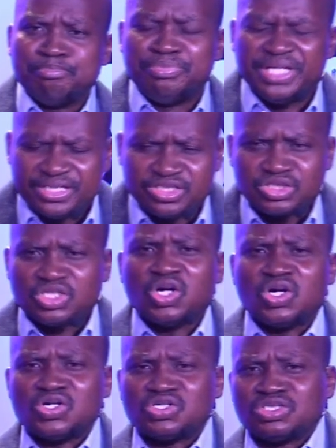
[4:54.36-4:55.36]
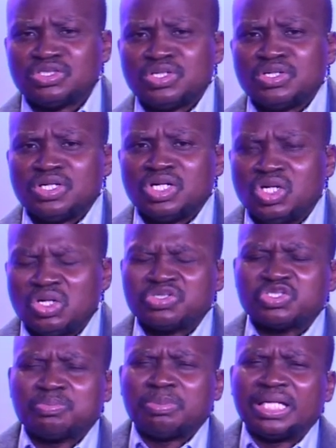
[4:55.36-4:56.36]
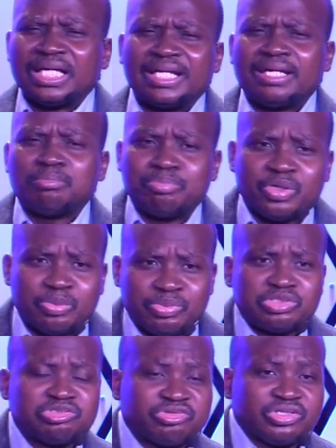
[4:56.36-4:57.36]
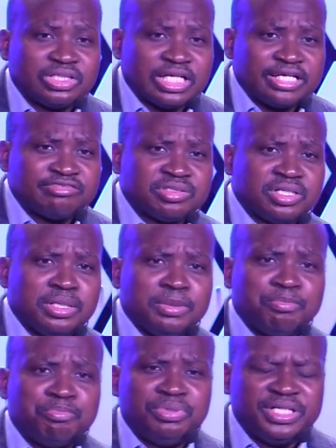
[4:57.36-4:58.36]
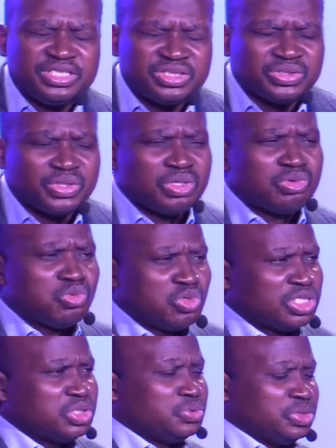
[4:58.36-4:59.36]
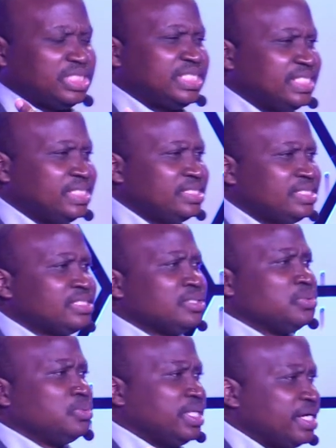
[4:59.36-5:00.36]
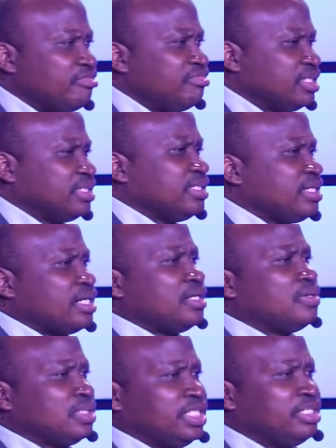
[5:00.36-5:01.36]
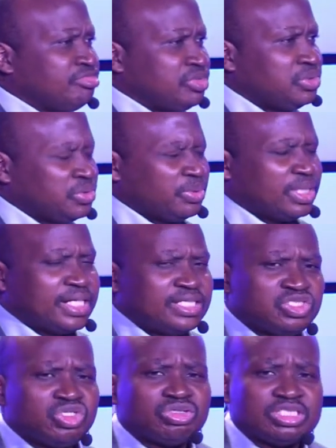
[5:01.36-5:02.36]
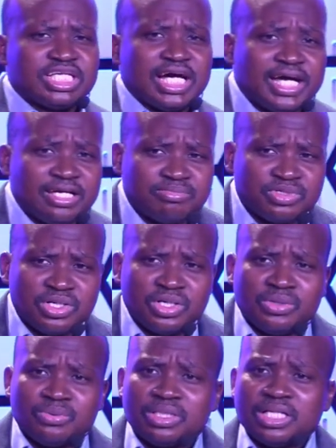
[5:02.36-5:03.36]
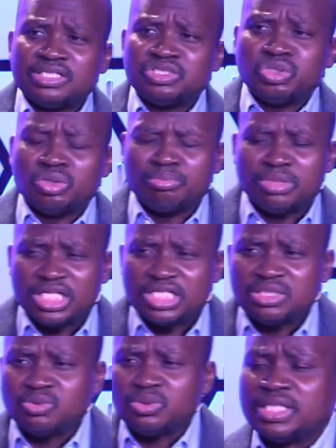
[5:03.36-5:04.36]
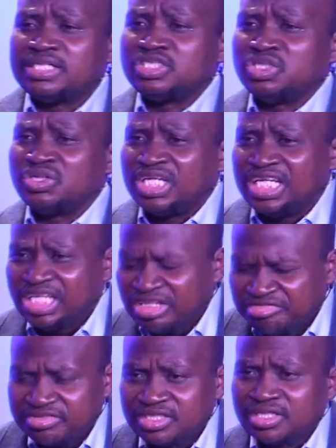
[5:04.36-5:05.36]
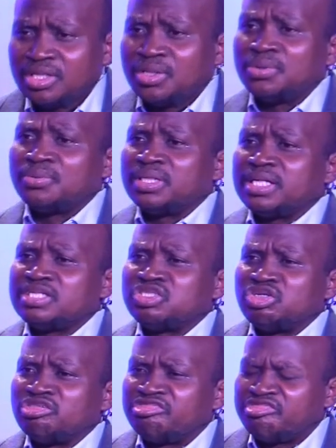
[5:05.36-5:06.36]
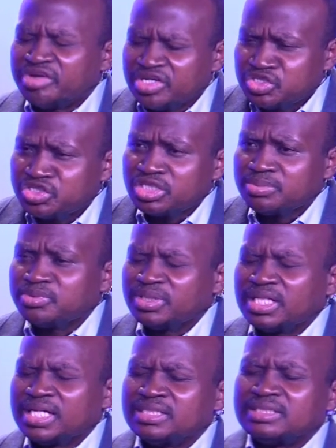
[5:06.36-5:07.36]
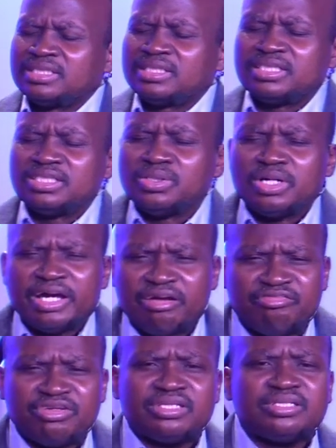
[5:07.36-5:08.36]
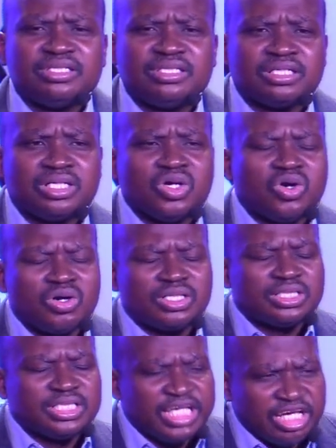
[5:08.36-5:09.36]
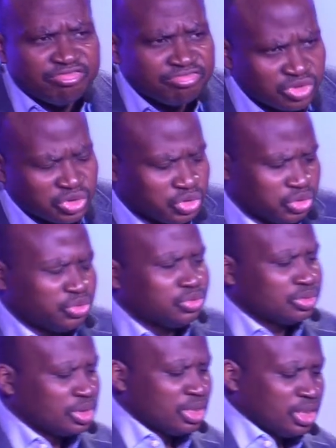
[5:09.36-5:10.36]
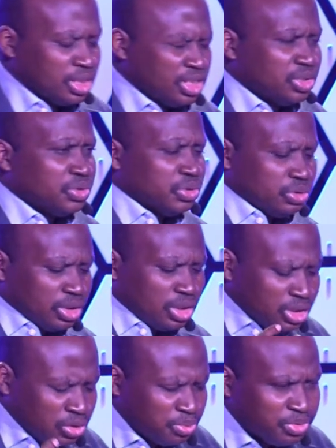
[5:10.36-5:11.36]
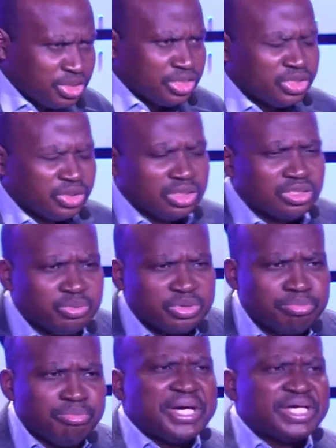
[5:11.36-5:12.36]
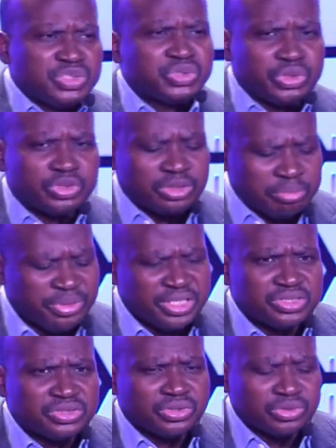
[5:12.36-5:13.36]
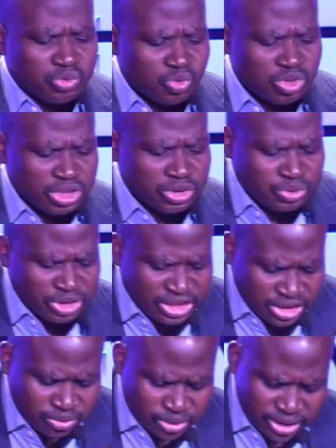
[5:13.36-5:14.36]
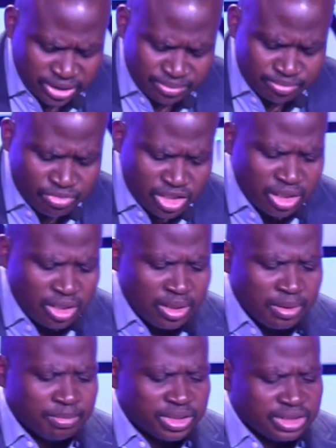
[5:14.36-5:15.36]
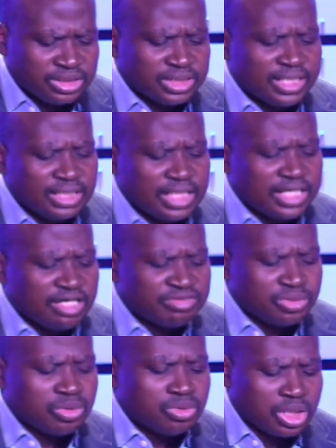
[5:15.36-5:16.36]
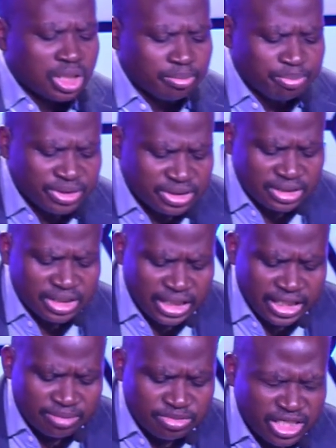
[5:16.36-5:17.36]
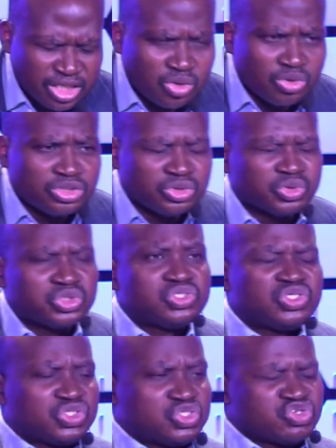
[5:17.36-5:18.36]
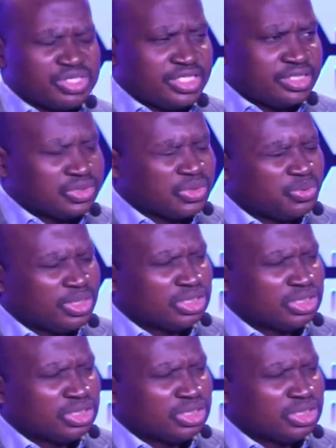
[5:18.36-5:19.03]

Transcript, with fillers: based on God's plan and purpose for your life. based on what you did with everything that God gave to you, whether it's your time, whether it's your money, it's your gift, whether it's your friendship, whether it's the, everything that God gave to you, you're gonna be measured based on what you did with it. But he's saying that everyone will compete in the game, they go into strict training. So we